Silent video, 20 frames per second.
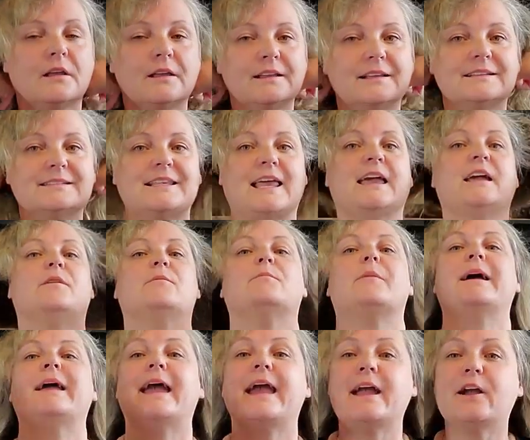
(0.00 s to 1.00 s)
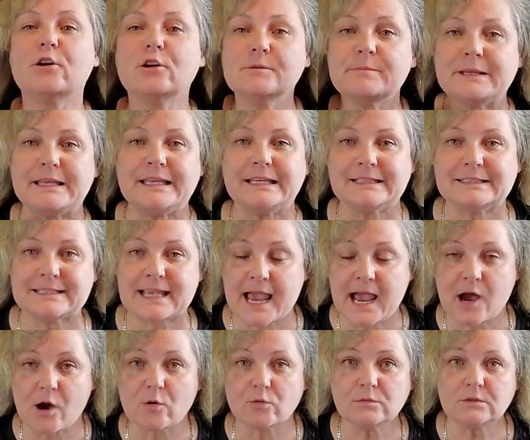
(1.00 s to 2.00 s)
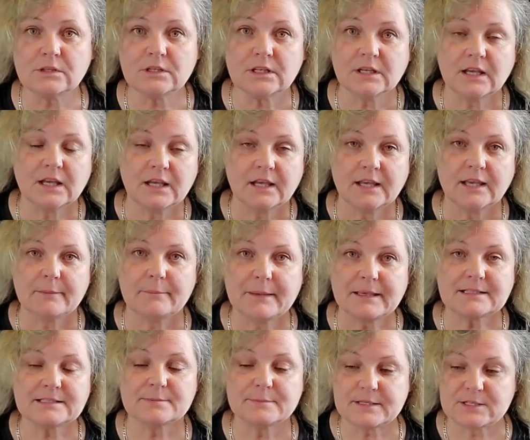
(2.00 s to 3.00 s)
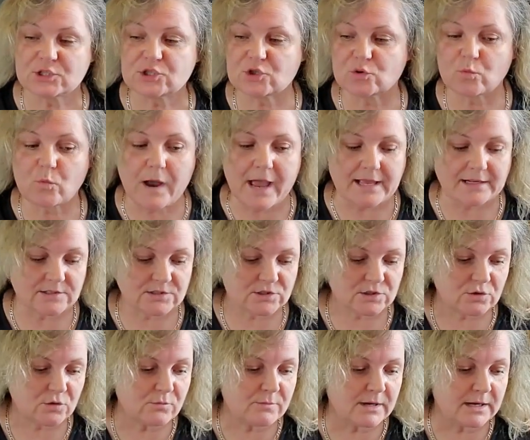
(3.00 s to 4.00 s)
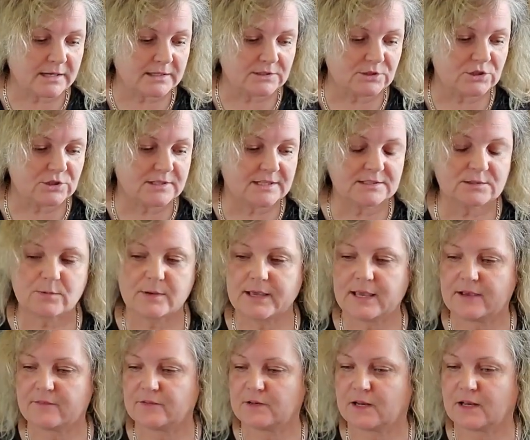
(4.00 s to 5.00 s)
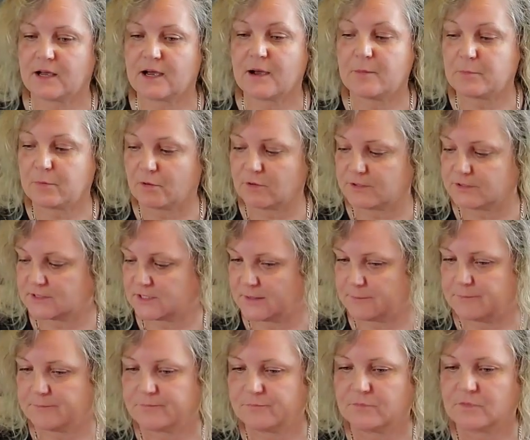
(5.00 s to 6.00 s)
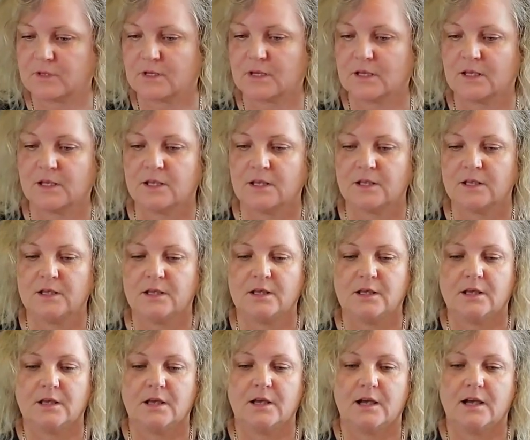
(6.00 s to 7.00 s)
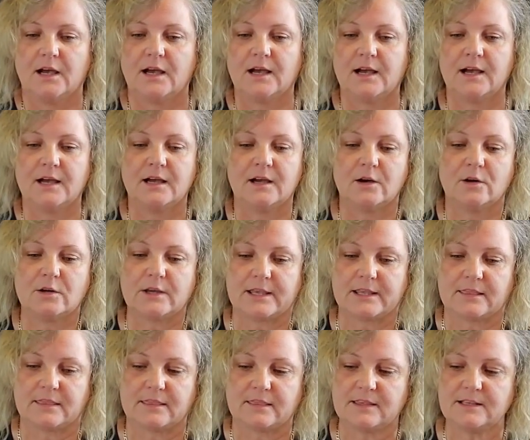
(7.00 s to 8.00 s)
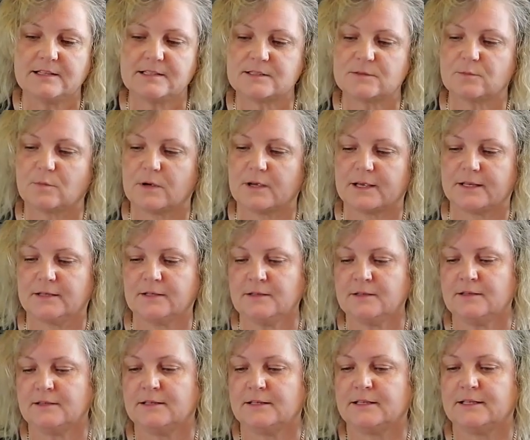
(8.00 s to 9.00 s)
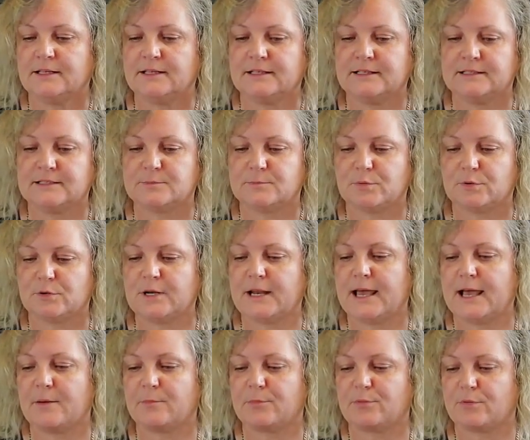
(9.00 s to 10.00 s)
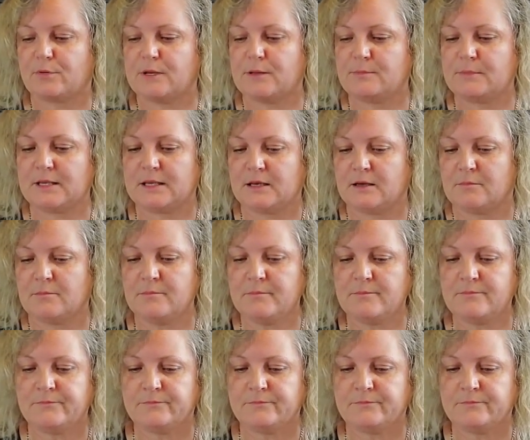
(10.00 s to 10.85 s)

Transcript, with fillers: This hair, my hair being down makes me sweat so much. That's why I have it up all the time. Uh, okay, this one is Bernat Premium.